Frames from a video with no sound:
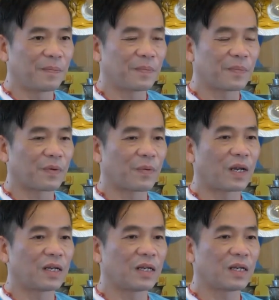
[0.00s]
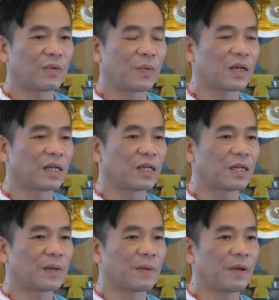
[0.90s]
when
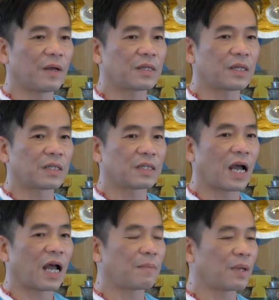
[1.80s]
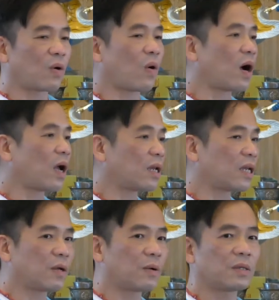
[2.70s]
the time,
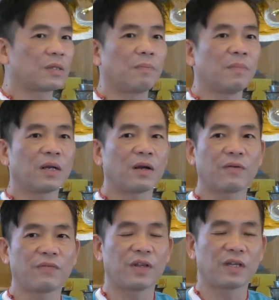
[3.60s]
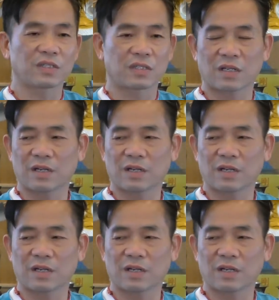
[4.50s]
the middle of this